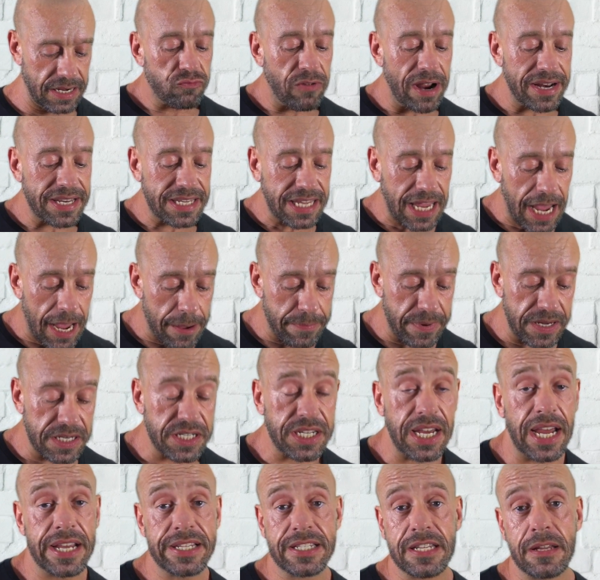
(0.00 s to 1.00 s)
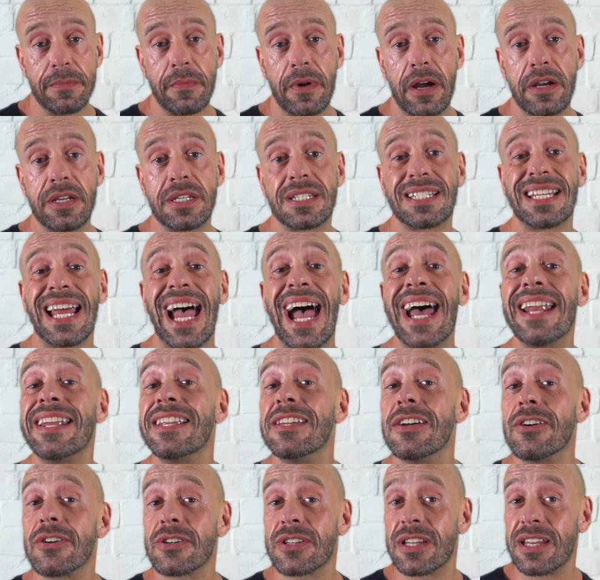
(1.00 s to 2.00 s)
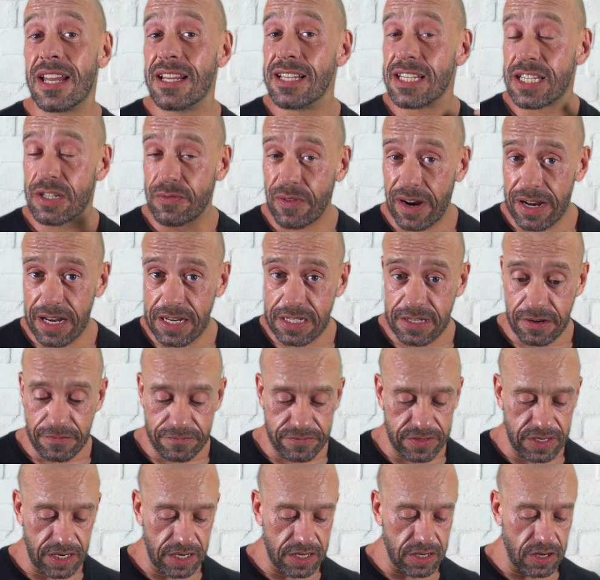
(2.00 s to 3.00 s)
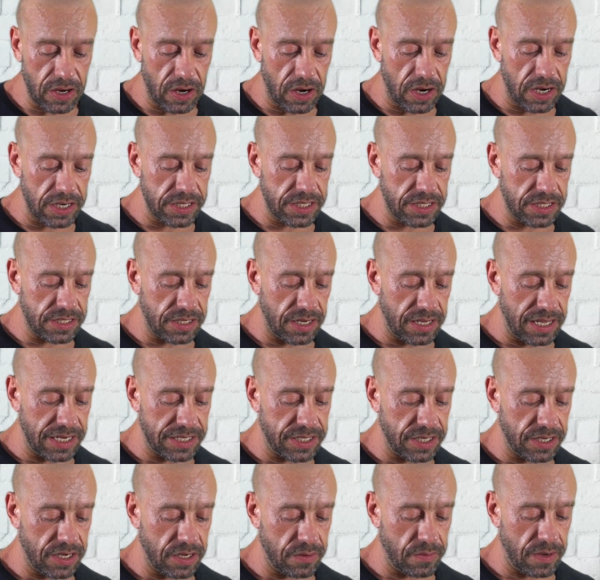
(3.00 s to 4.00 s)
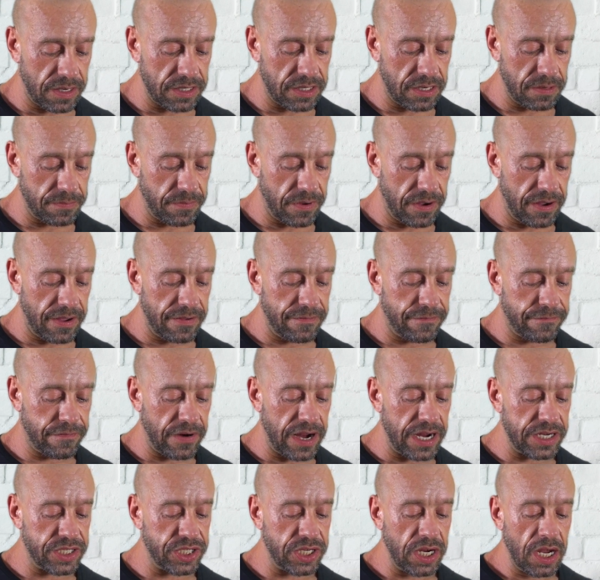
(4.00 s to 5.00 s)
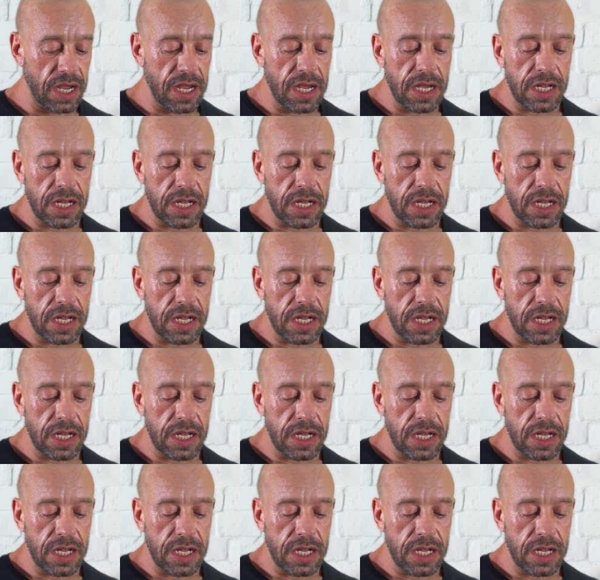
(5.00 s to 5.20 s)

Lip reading: Red cabbage has the most antioxidants relative to cost, so that's a good one to buy fresh.